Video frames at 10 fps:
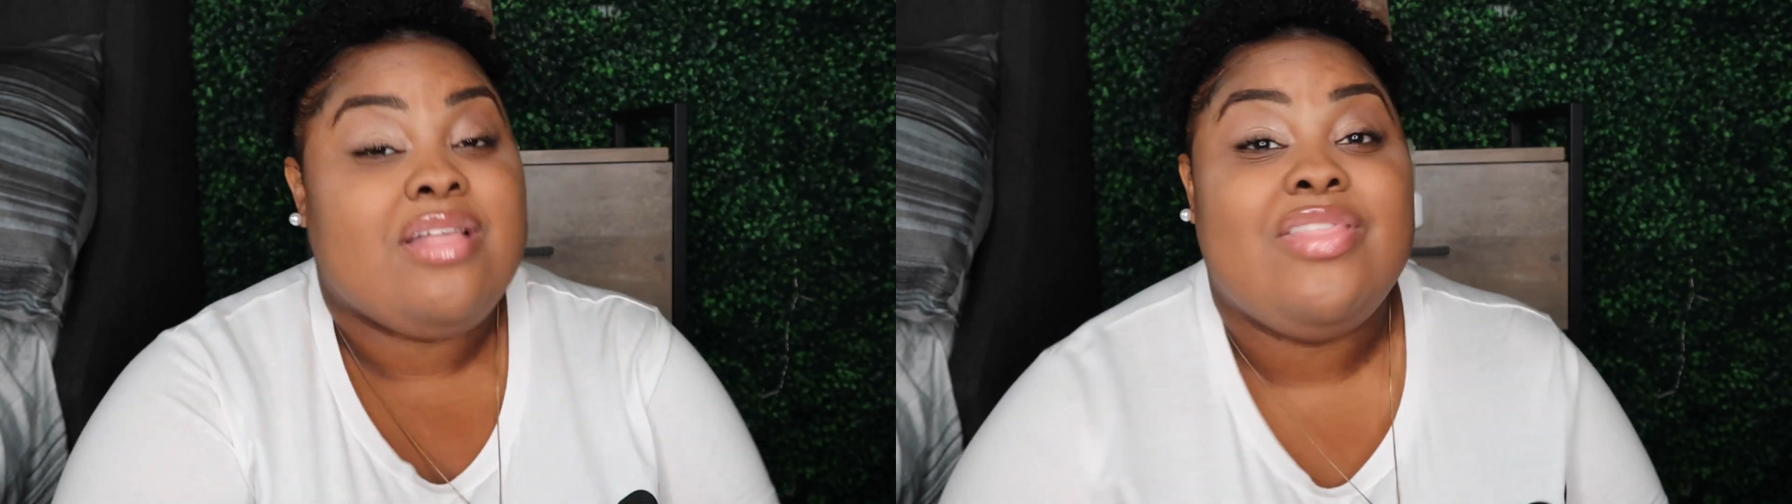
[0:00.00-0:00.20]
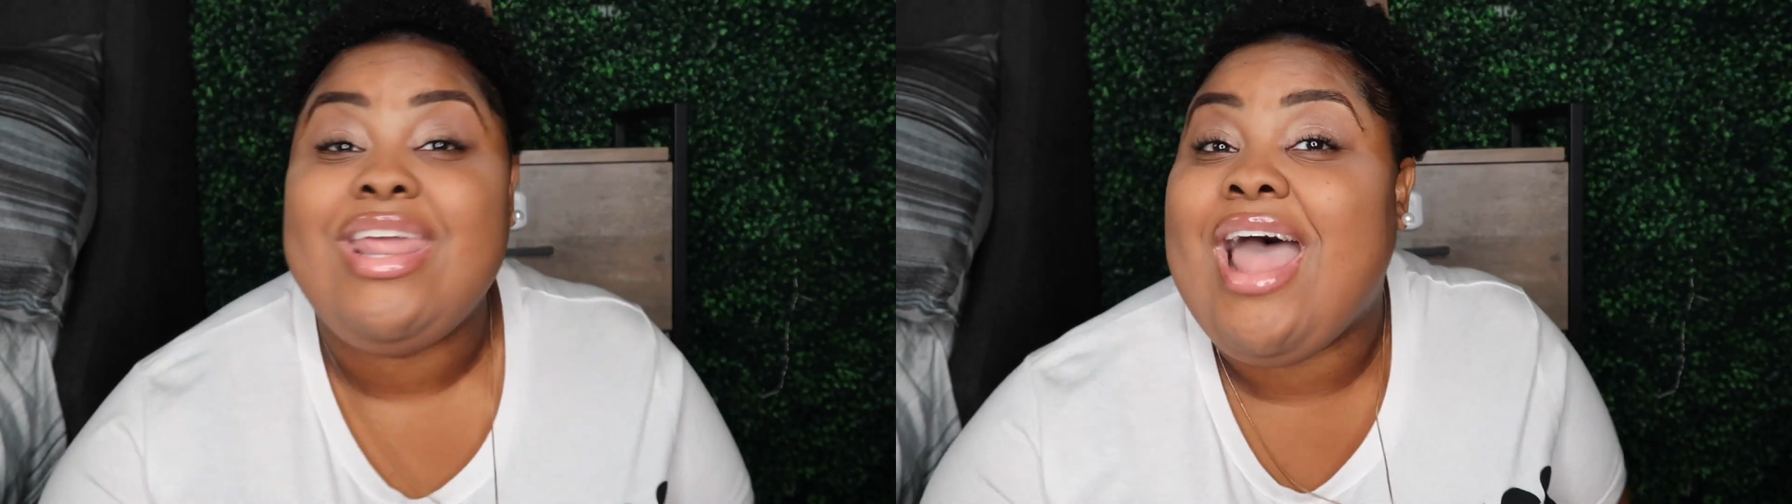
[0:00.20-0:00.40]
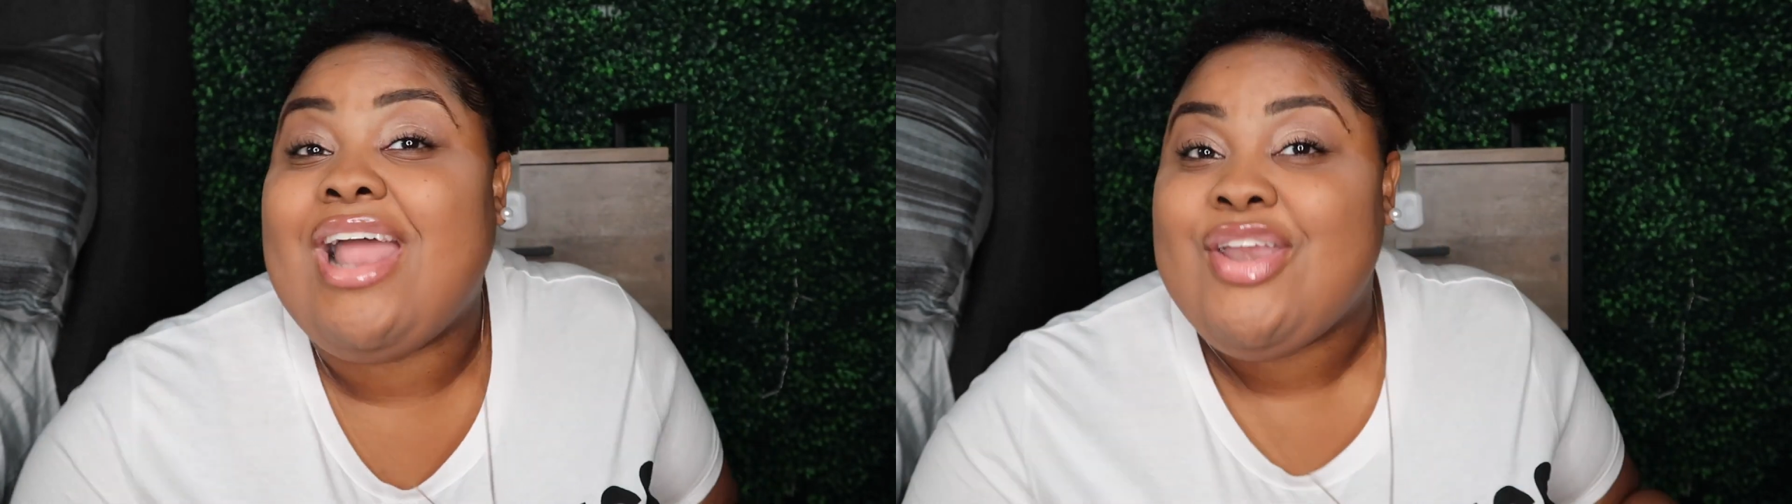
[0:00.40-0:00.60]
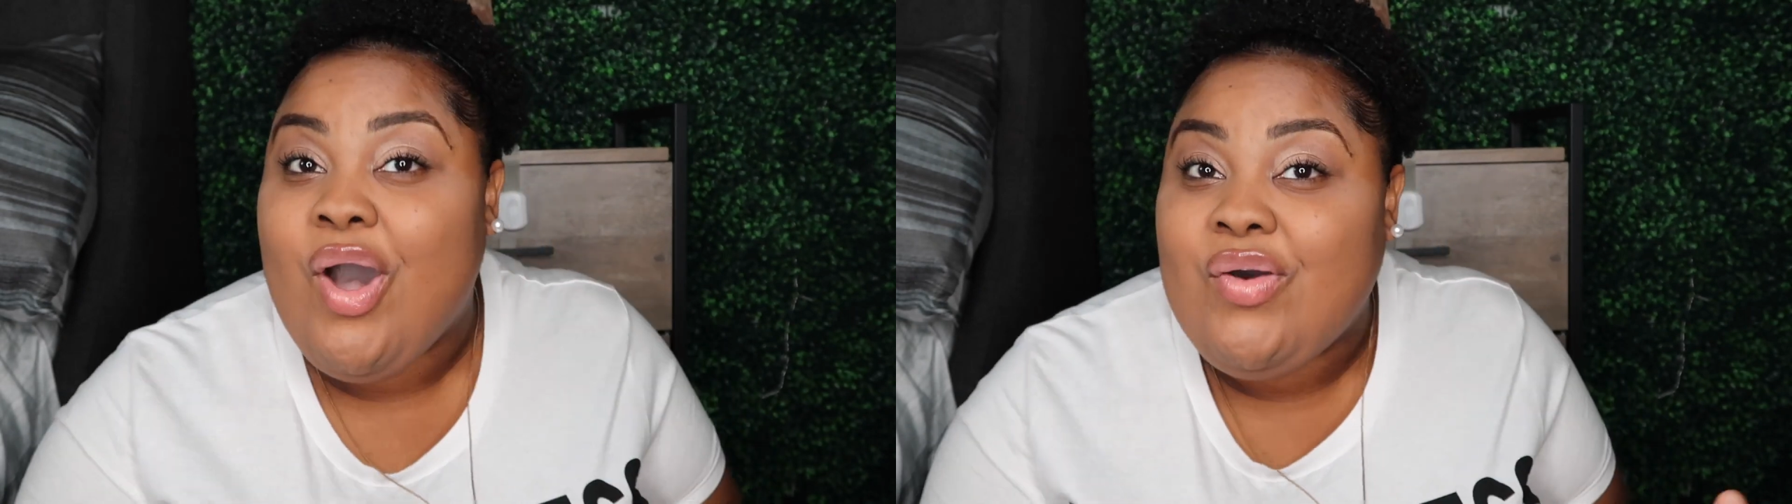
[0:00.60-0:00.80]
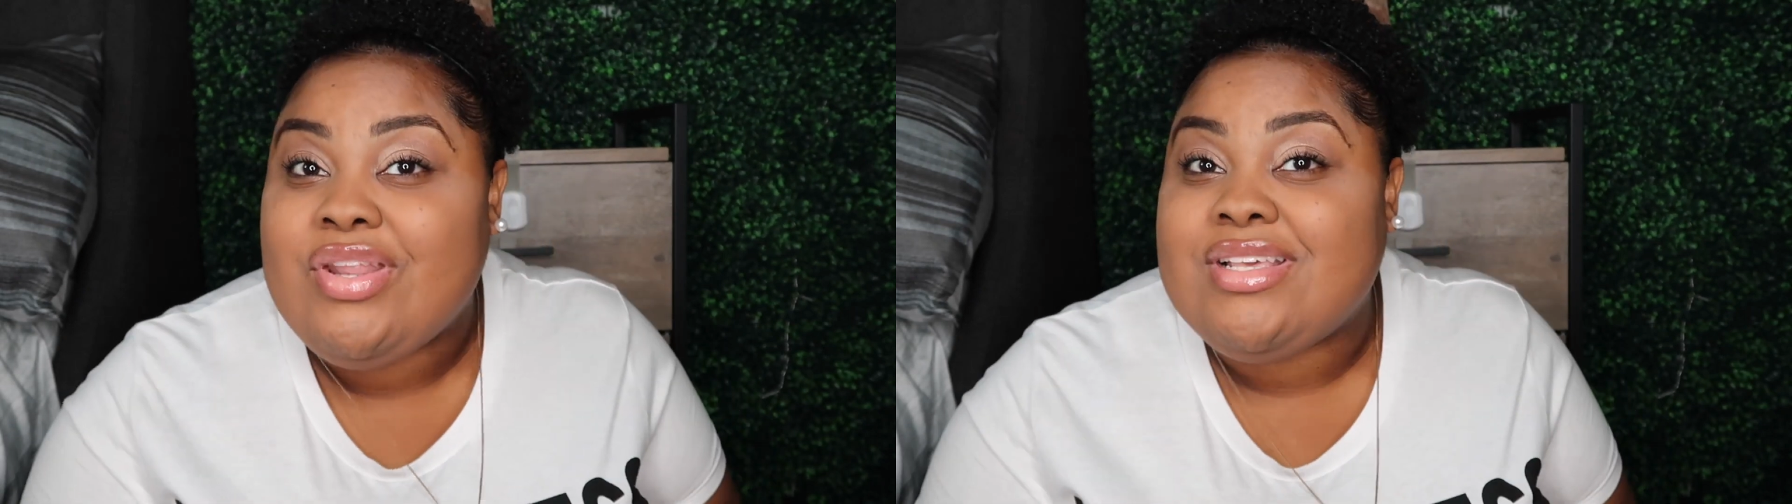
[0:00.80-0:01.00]
Then I
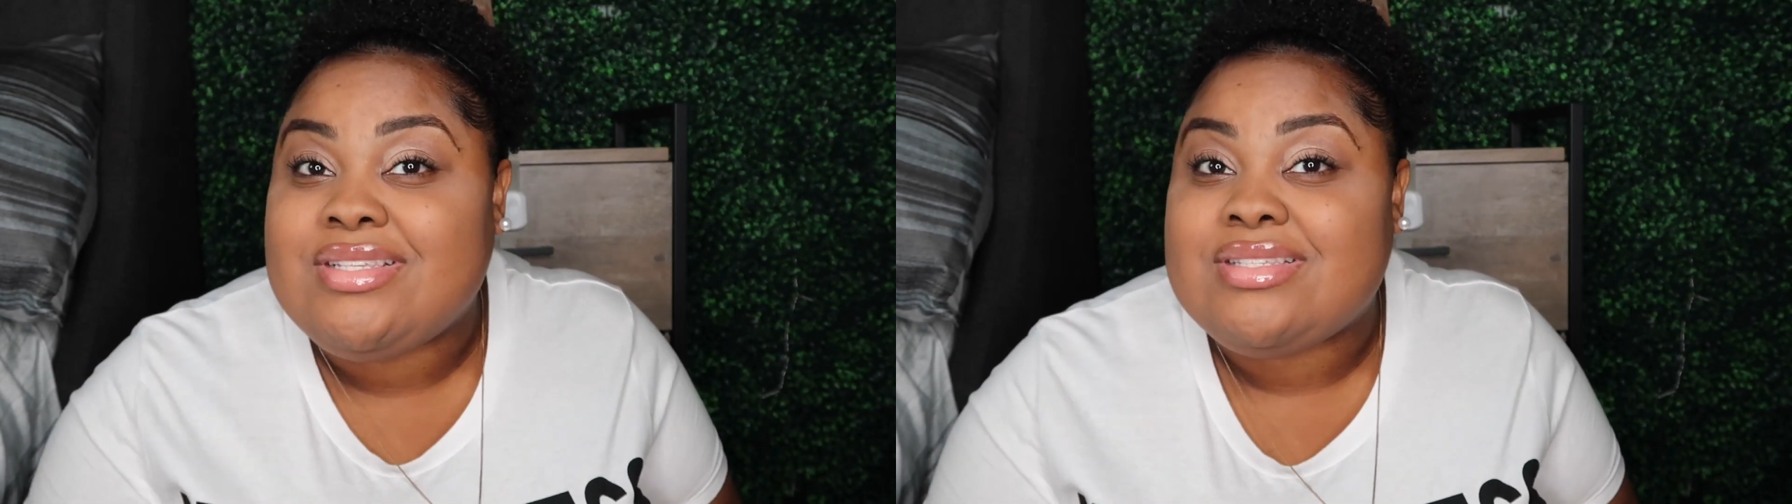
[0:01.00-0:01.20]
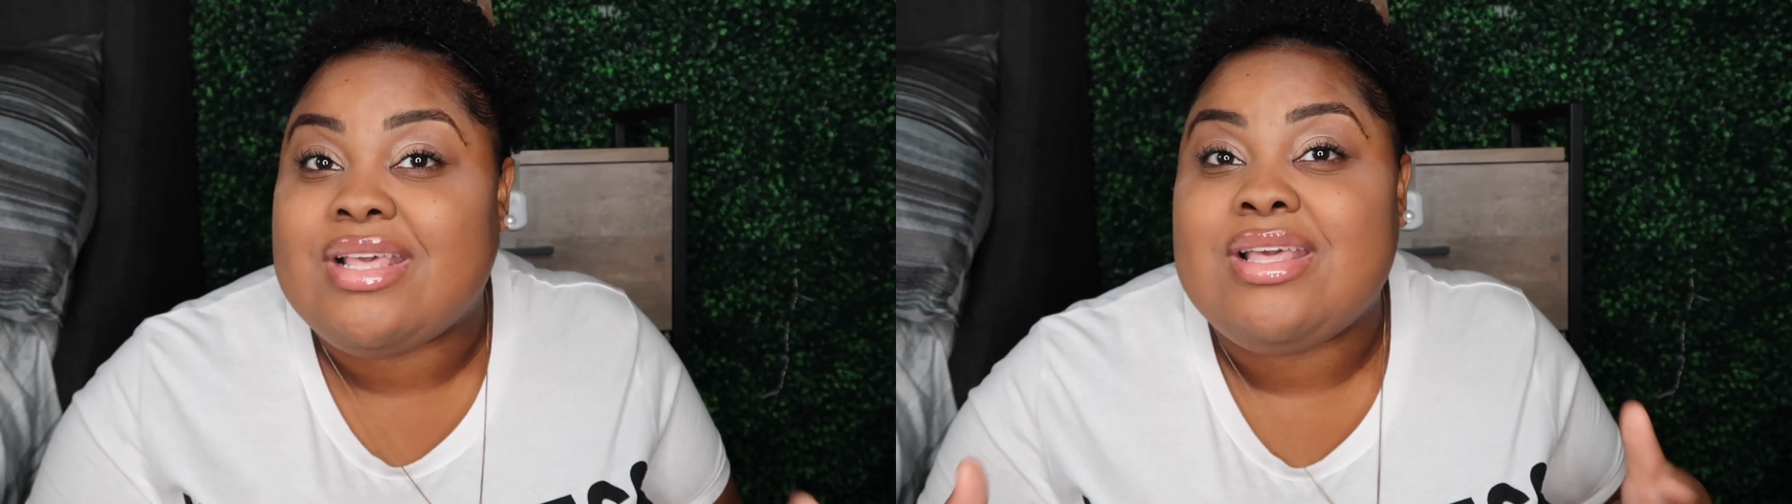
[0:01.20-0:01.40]
noticed